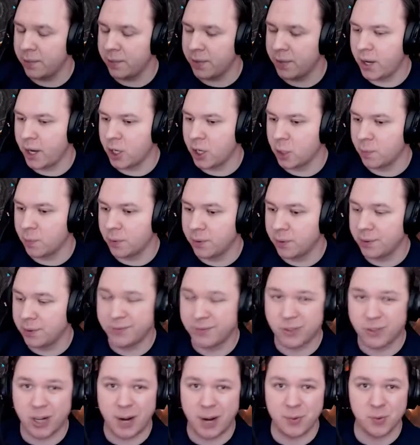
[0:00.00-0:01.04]
normal
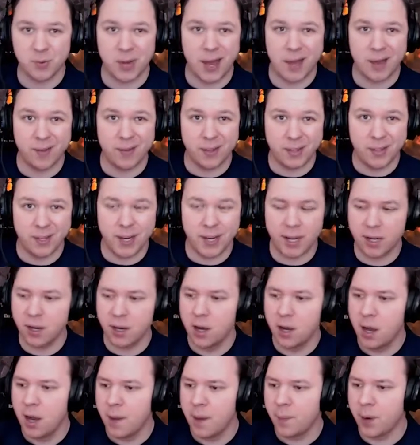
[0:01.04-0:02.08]
traps we have in the deck,
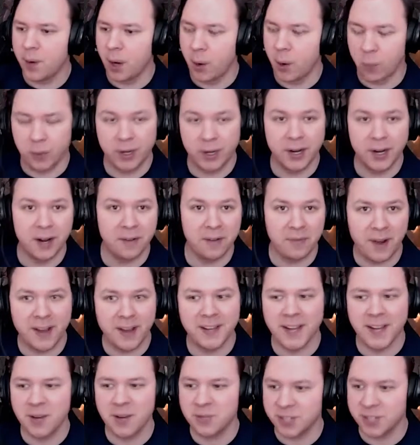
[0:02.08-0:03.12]
but we're gonna find
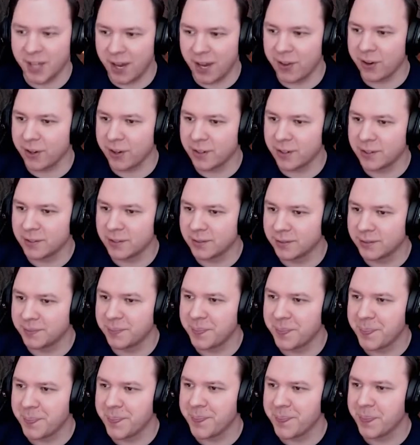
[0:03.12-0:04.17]
out together.
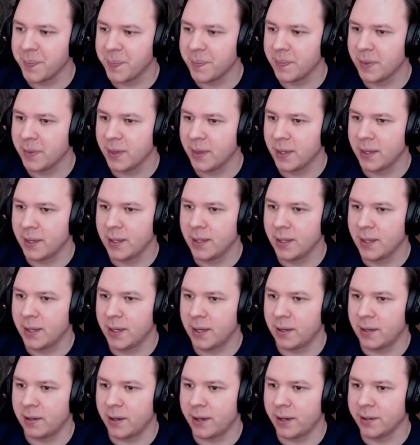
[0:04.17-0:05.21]

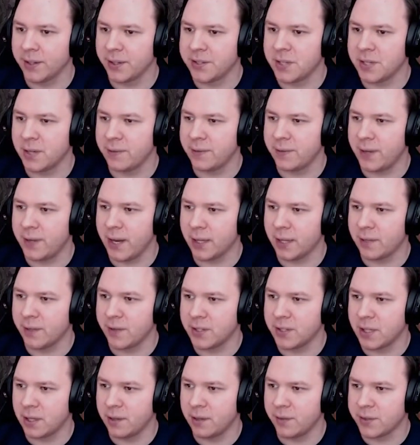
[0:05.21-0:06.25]
Alright, let's see if he activates
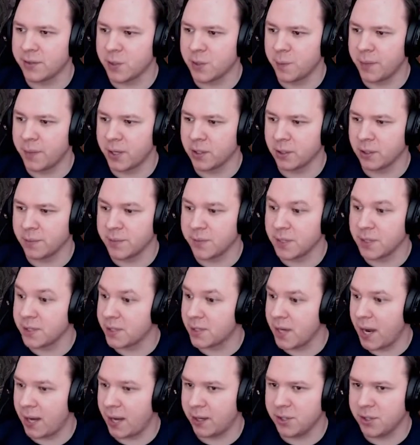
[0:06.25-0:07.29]
any of his own pendulums. He's
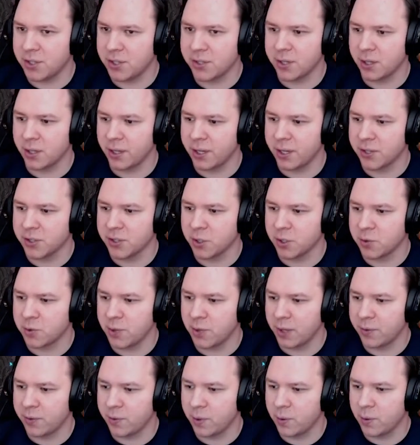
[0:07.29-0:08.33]
not, he's just gonna let us go
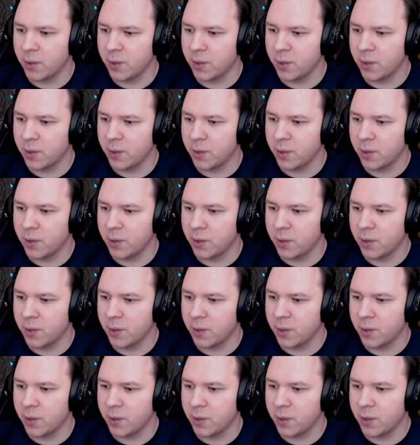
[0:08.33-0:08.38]
straight through.